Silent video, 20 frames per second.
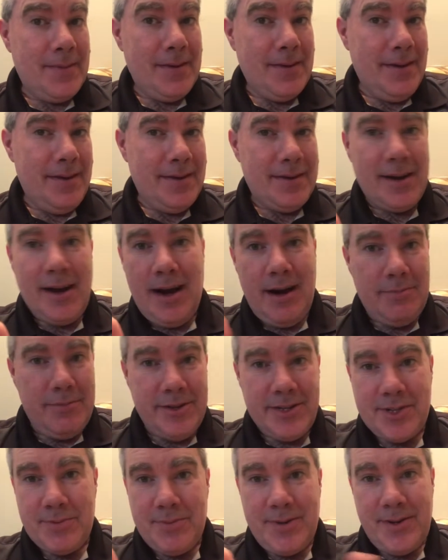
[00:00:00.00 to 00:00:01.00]

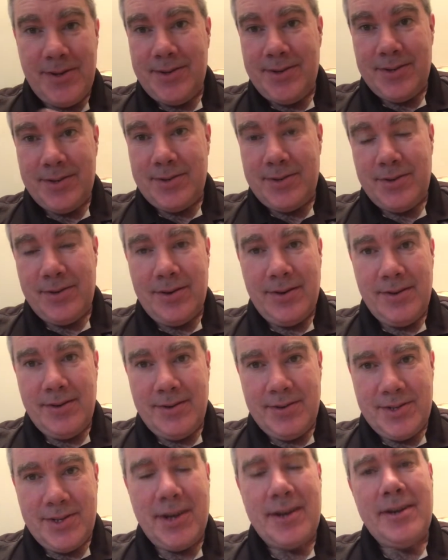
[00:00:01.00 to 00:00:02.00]
accomplishments
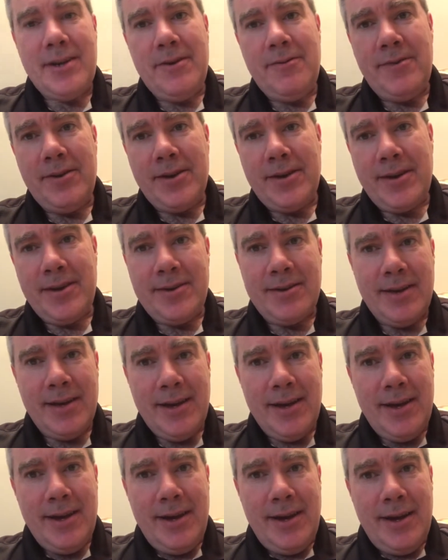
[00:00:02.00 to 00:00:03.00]
or significant
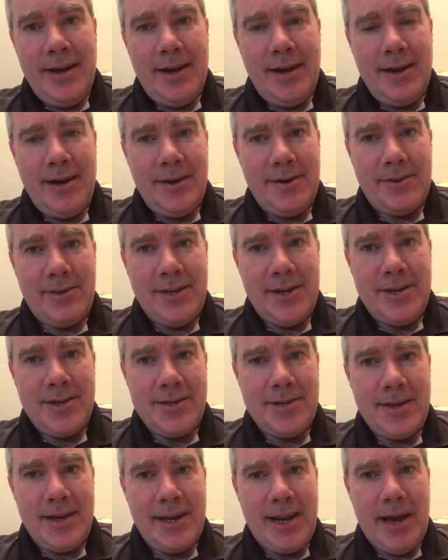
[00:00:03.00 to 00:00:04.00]

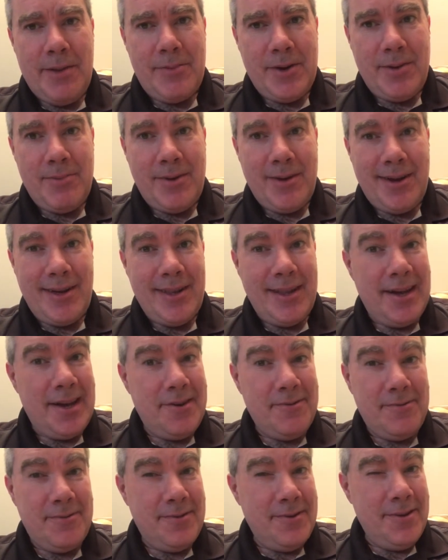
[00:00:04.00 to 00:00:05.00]
things that happened in my
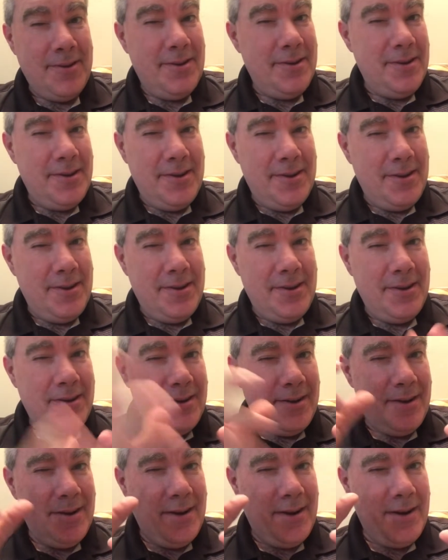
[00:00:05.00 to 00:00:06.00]
life
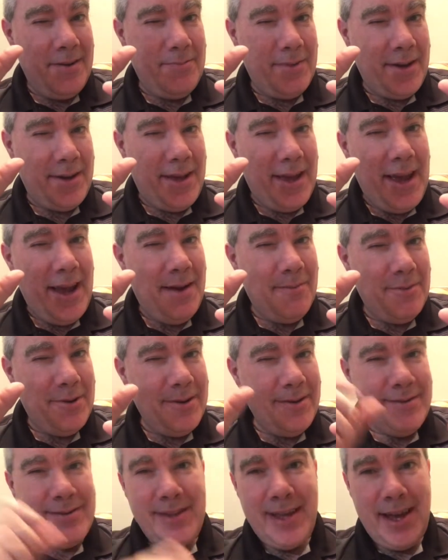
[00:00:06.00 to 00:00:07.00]
on my
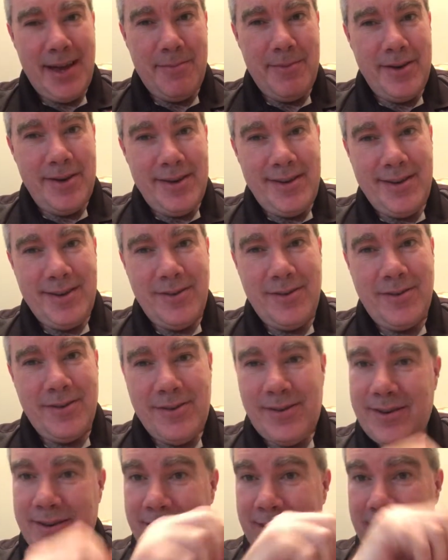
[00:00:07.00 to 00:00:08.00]
camera, maybe,
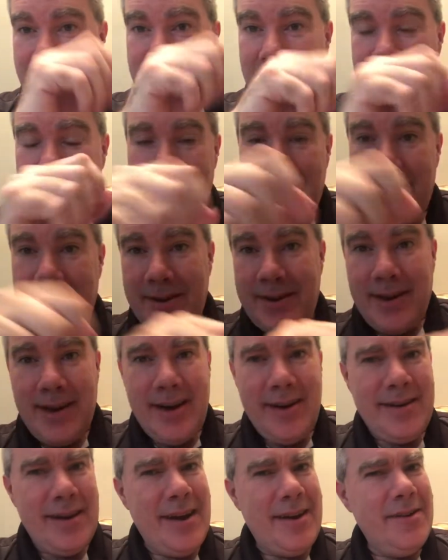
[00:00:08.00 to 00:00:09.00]
or write it
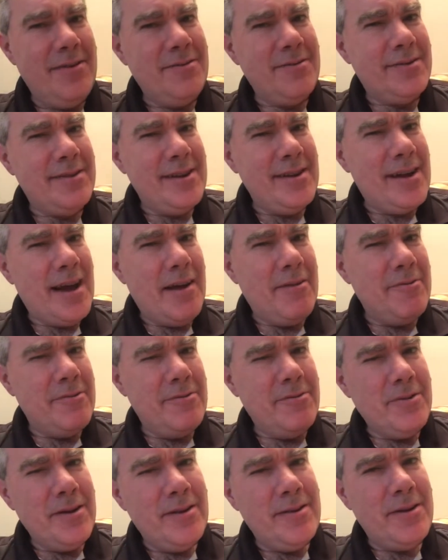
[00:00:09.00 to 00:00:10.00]
down, I don't think I would
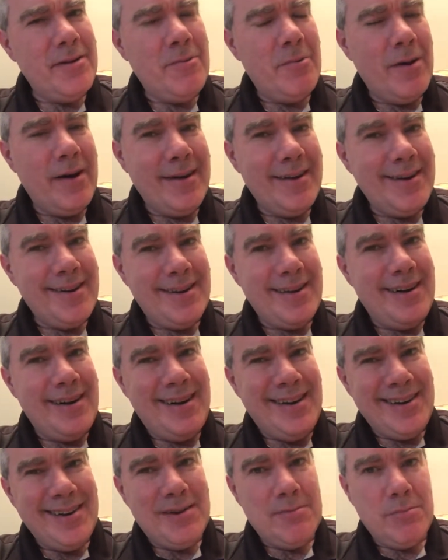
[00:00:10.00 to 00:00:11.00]
really want it
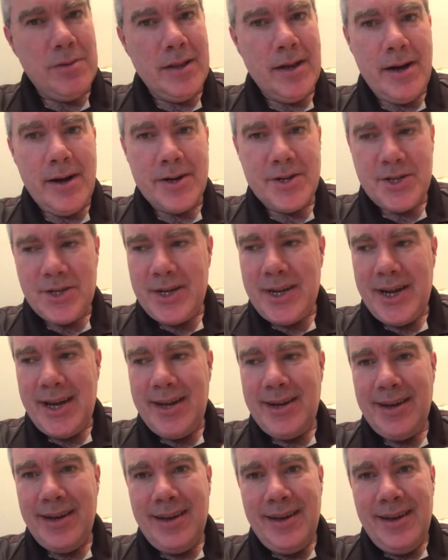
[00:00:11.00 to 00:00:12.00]
on a blockchain.